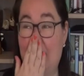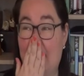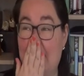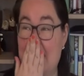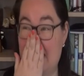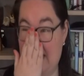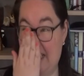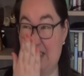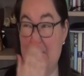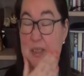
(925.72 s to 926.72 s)

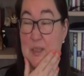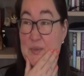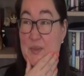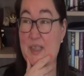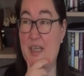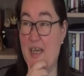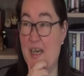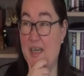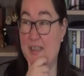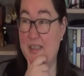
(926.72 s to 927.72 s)
Actually, no one
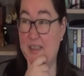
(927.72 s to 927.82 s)
had.